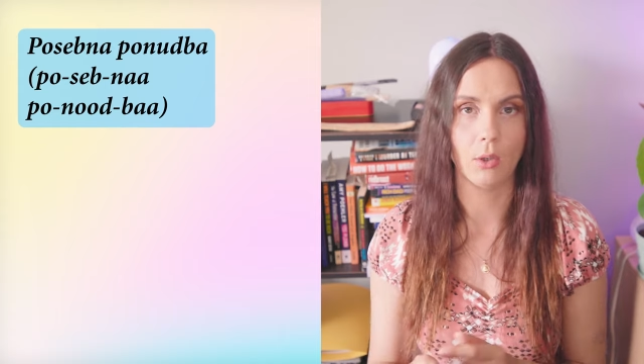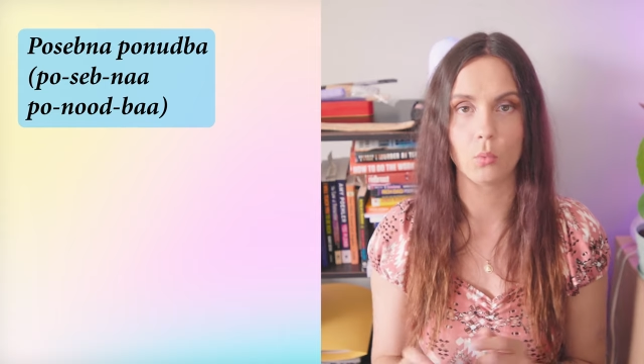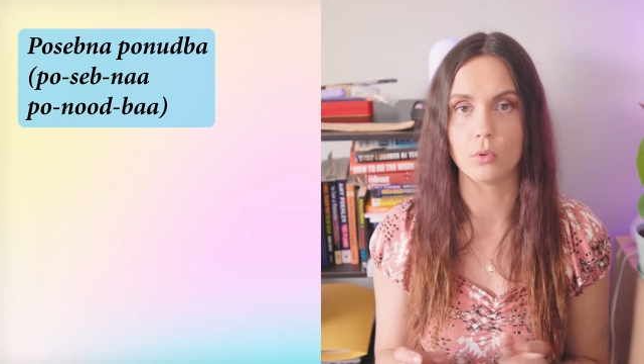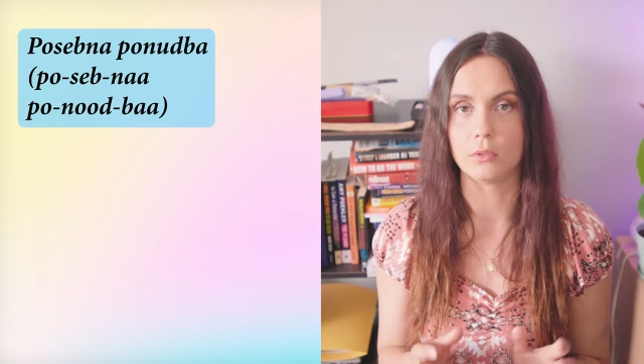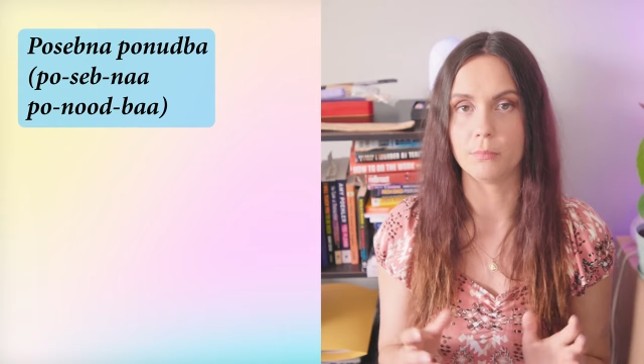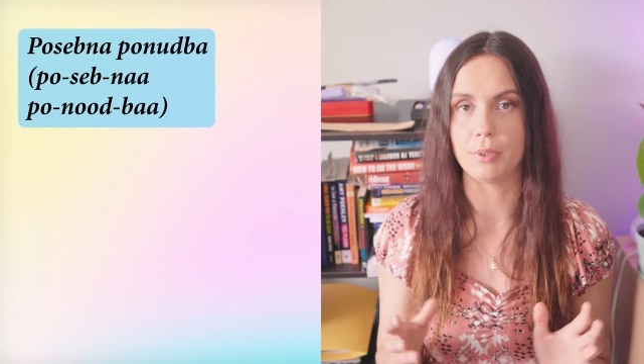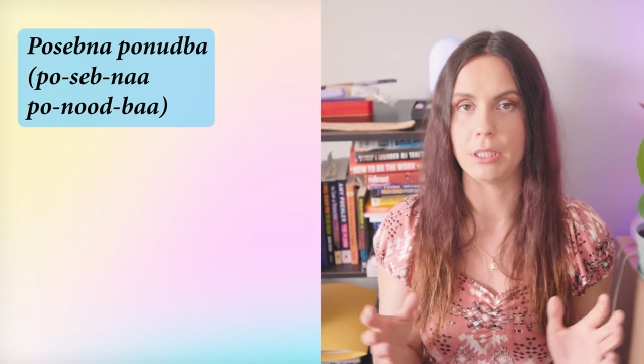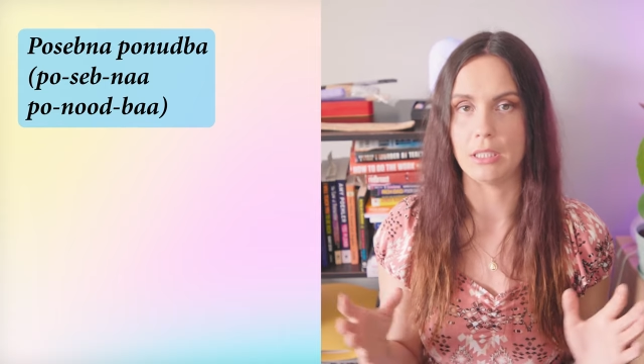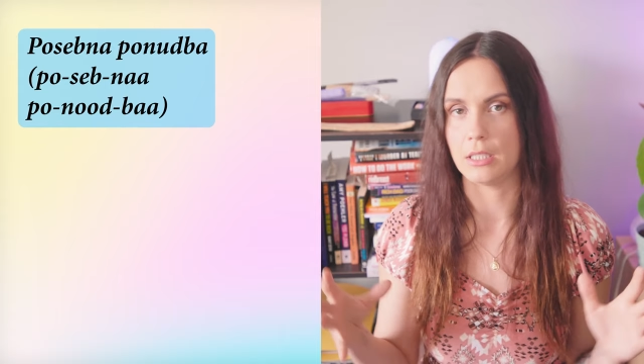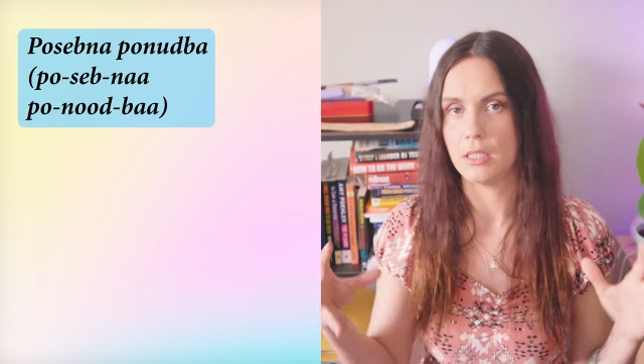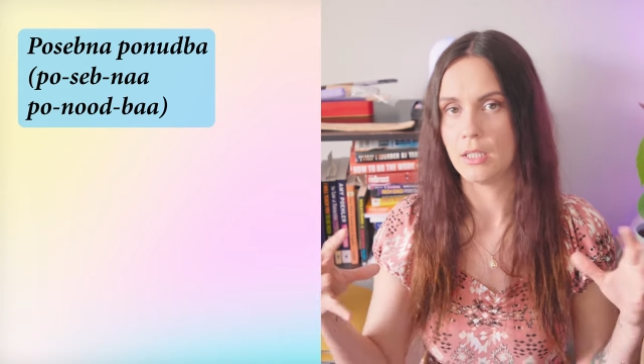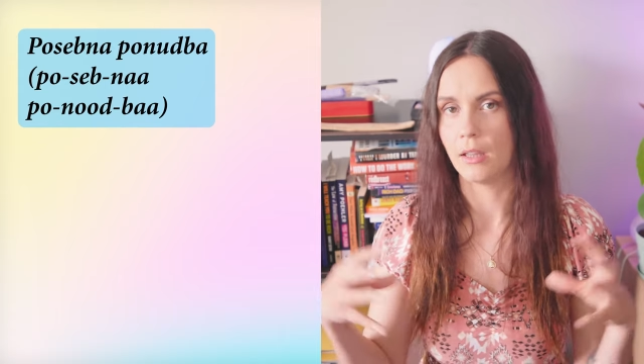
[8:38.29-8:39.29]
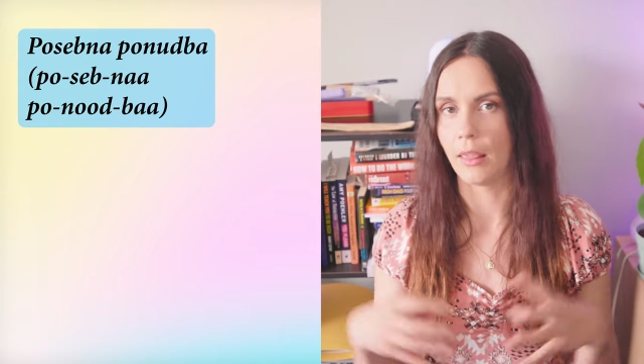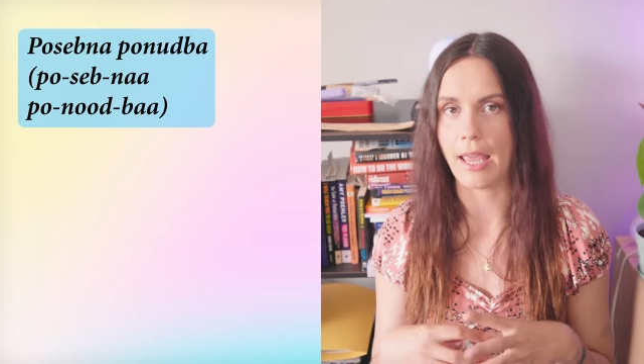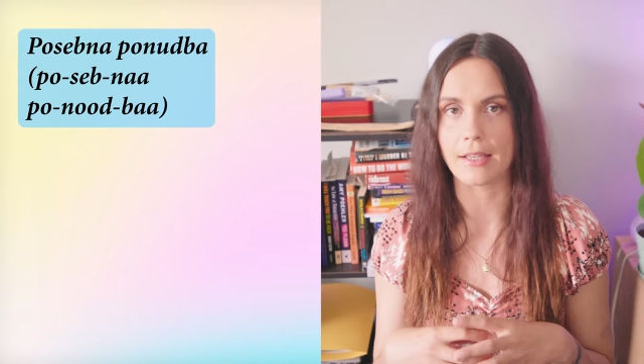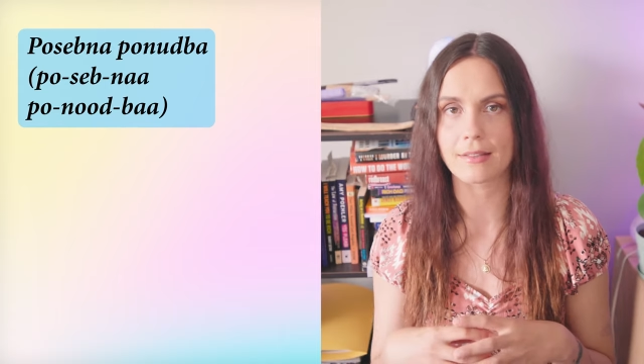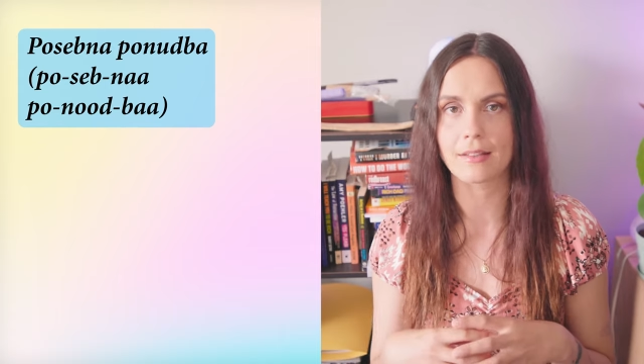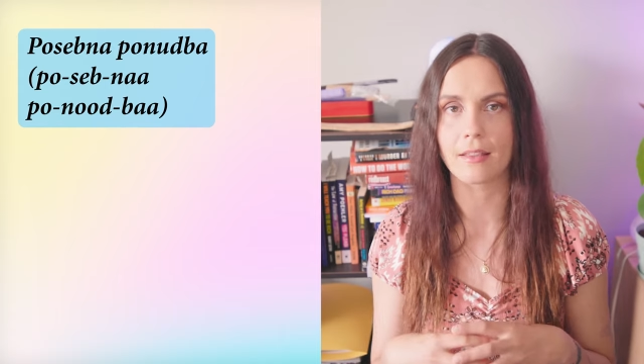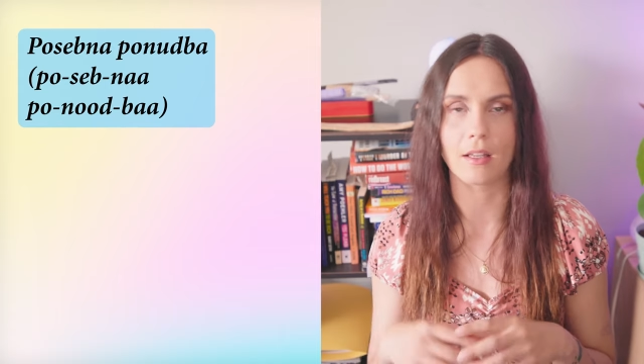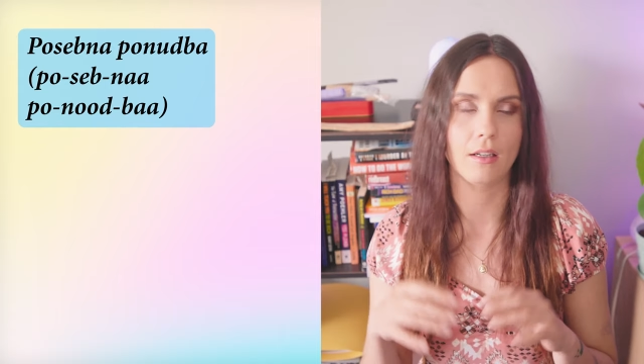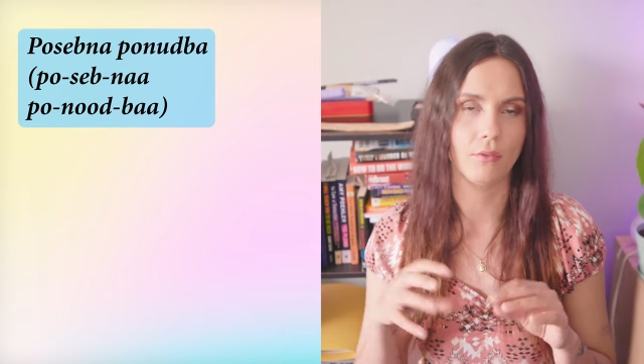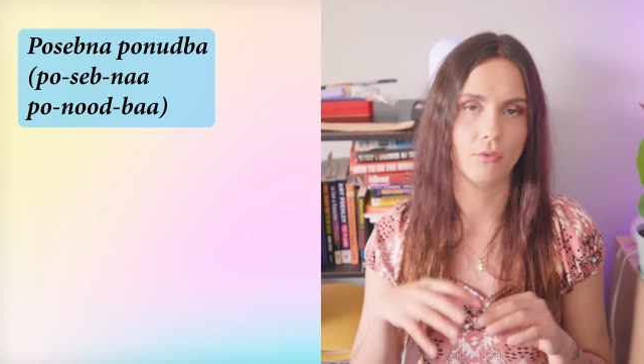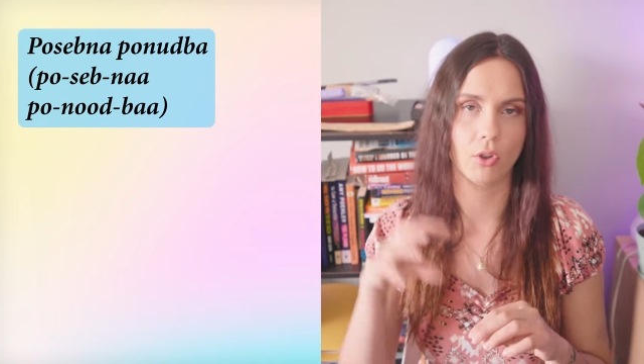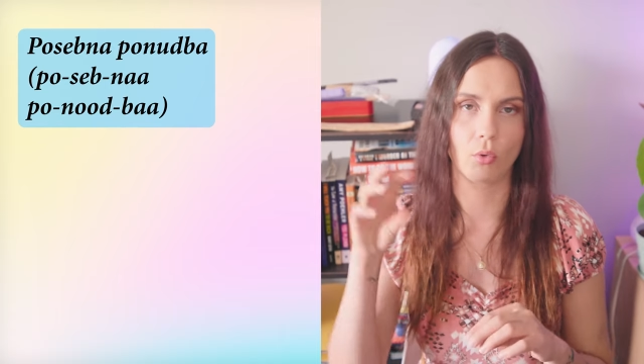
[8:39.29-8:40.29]
it will be less
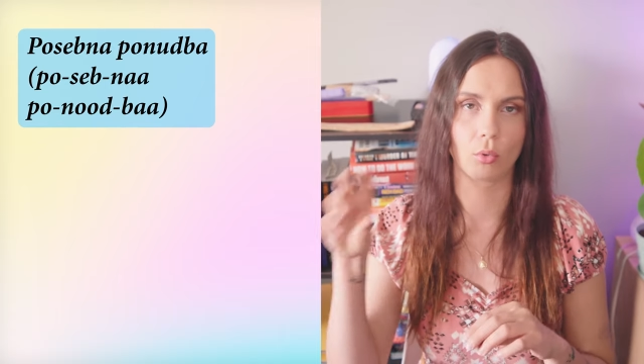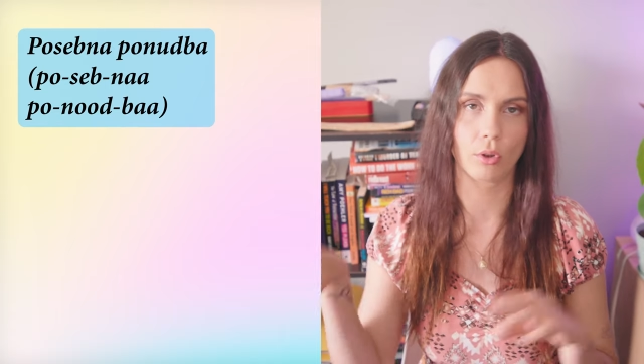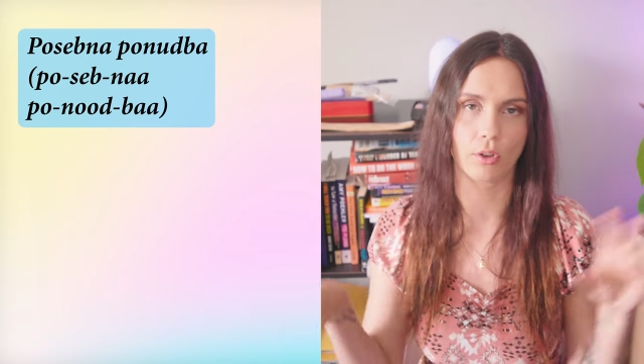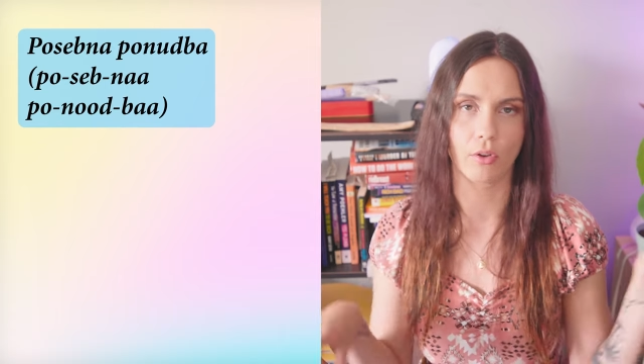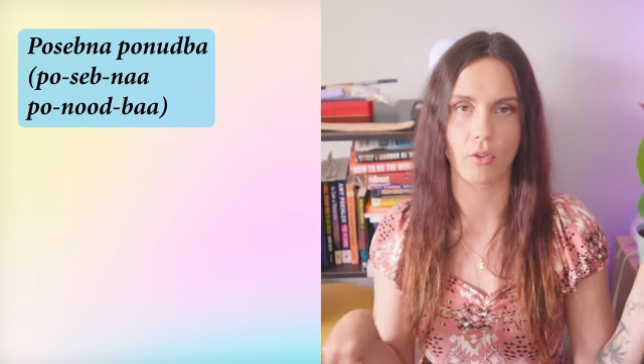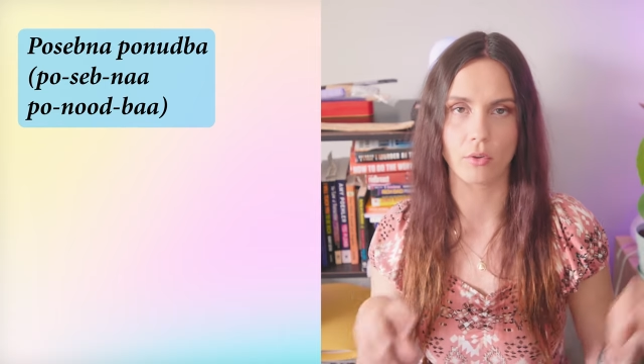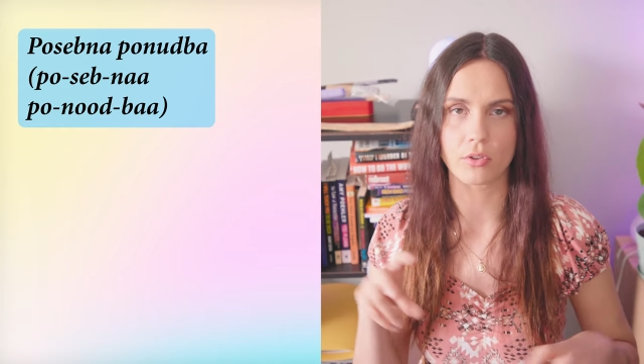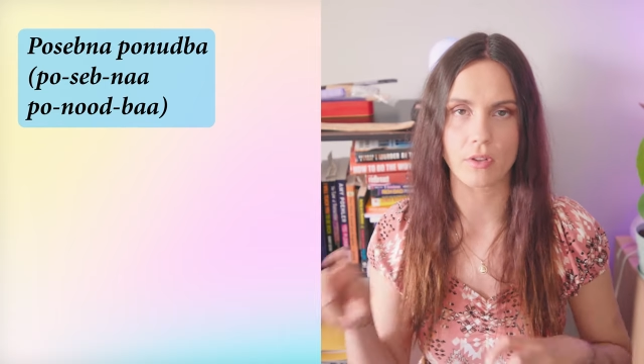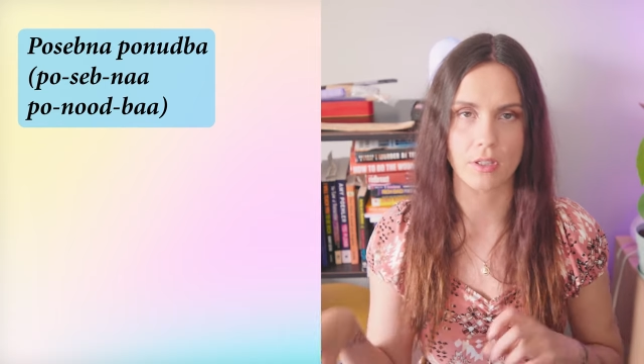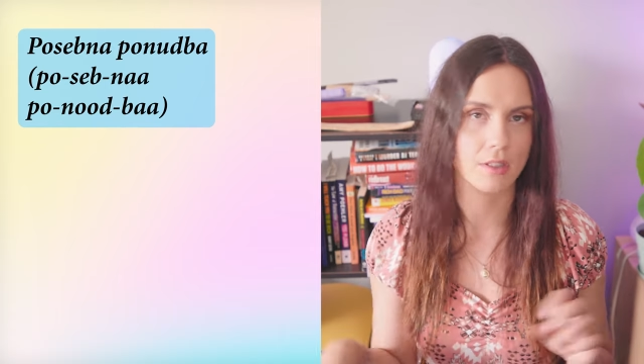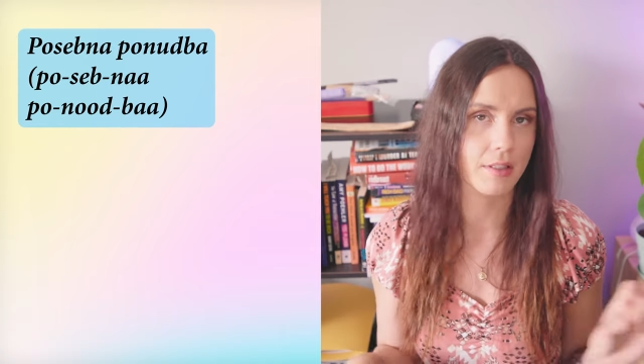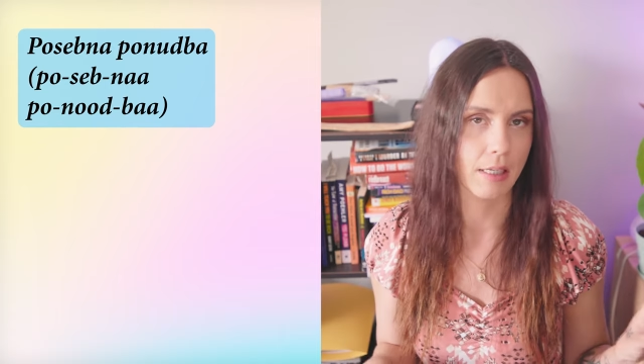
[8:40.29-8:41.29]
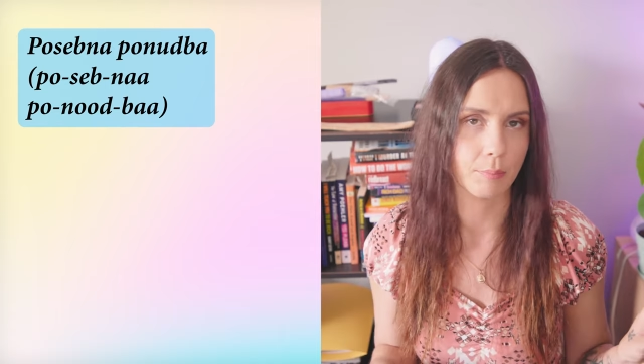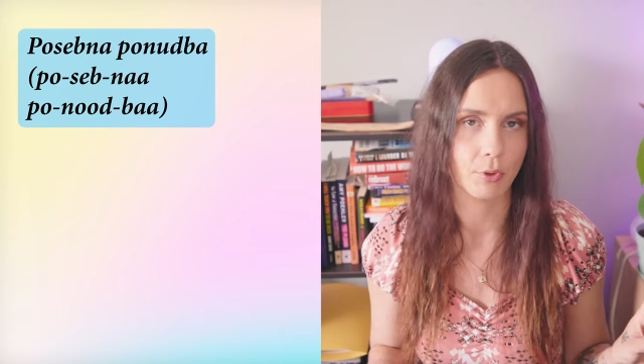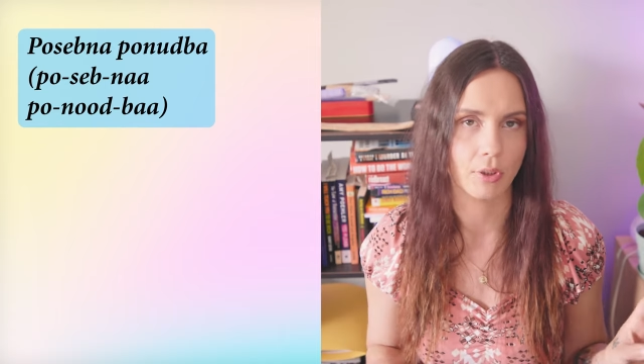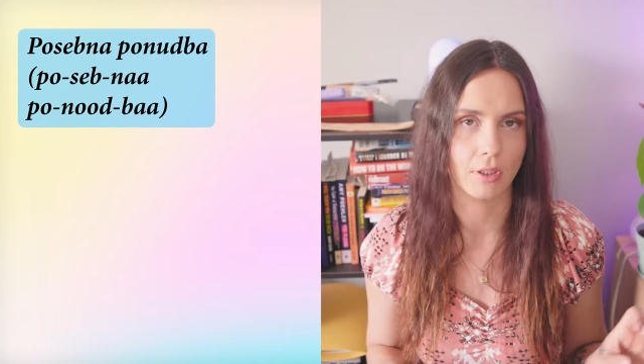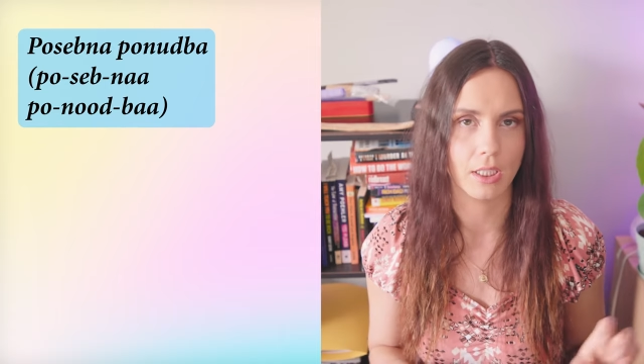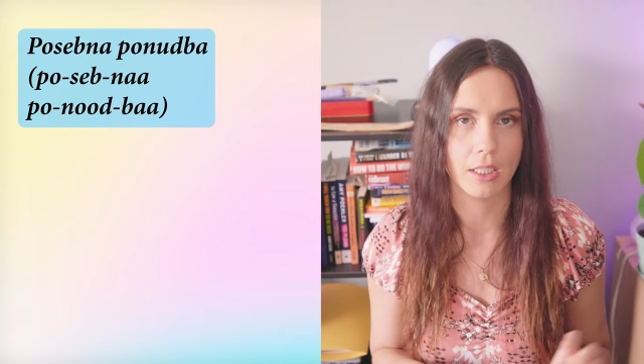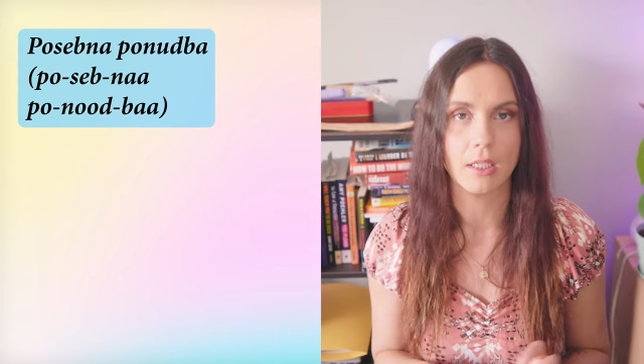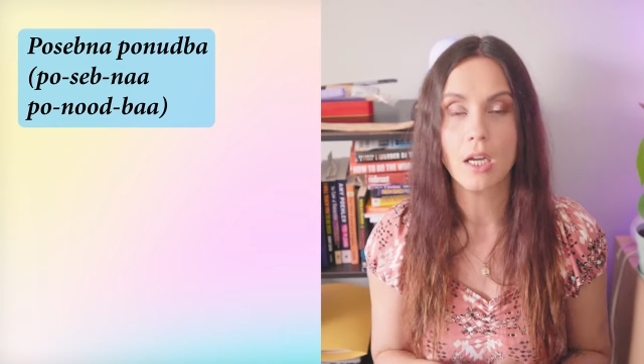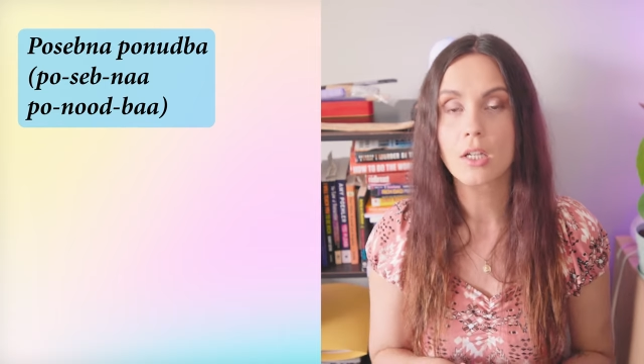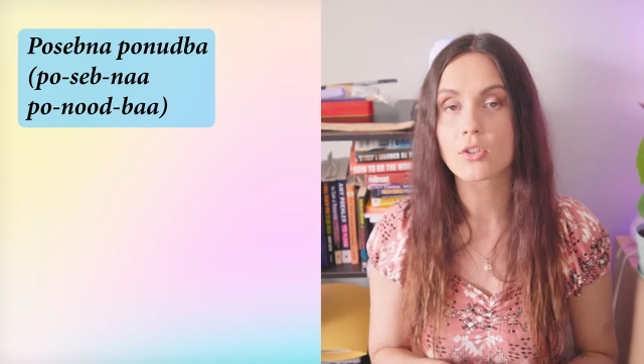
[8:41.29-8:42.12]
than if you ordered those things separately.